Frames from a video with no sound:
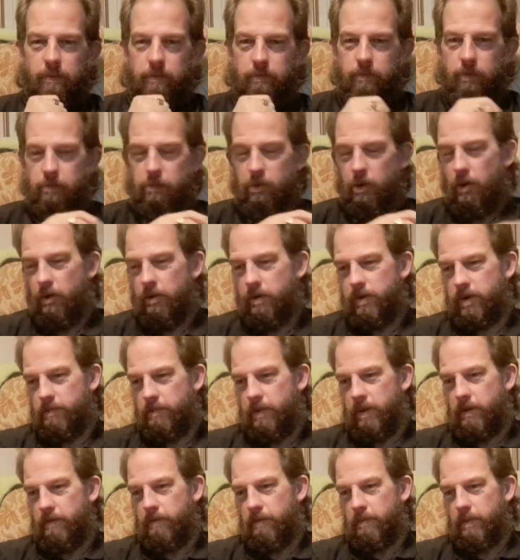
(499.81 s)
purporting to
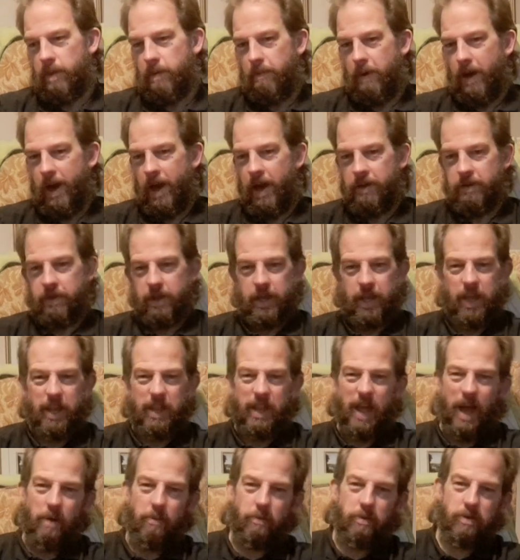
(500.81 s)
be from the past, and then
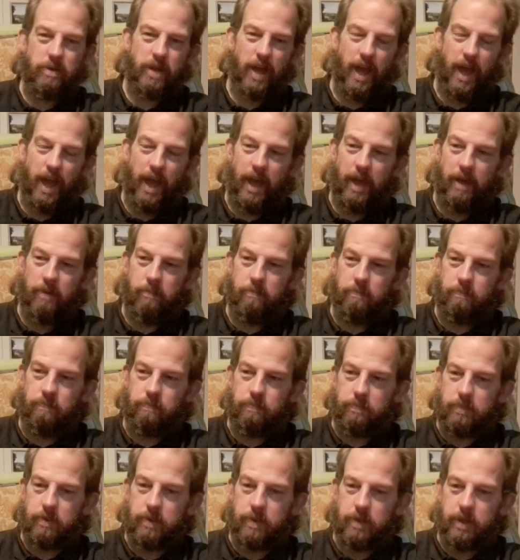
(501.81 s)
that was it,
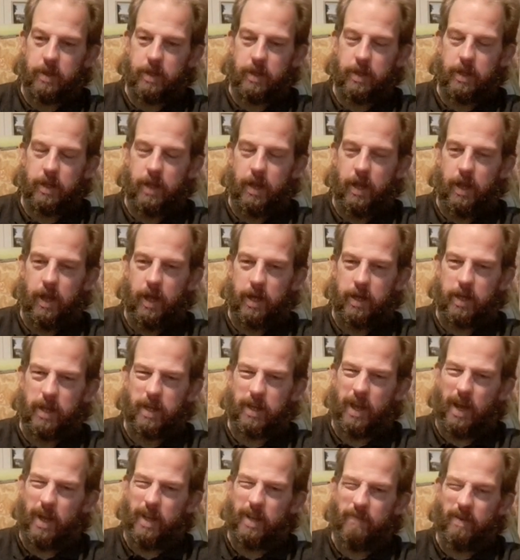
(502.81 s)
I could
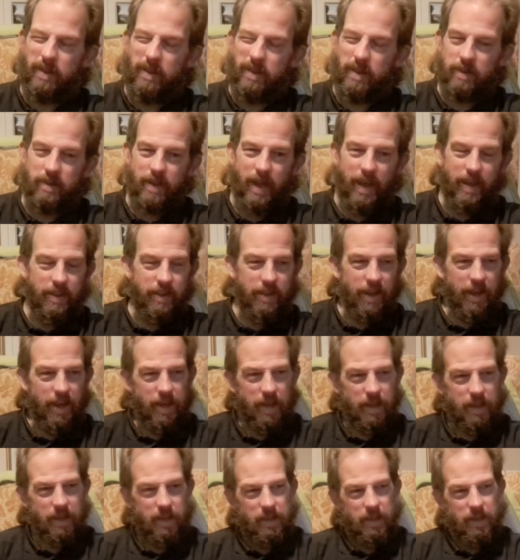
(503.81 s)
kind of understand
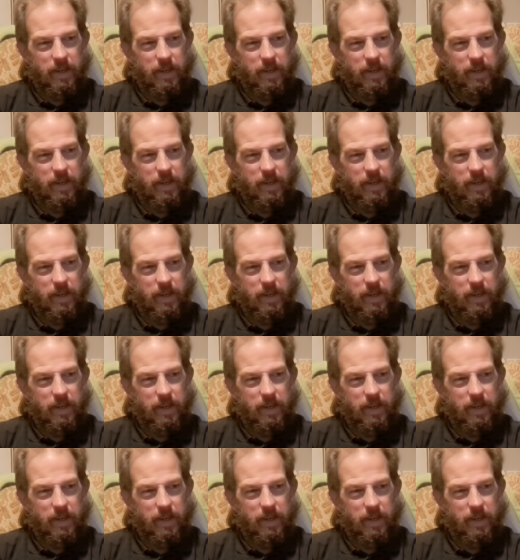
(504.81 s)
that.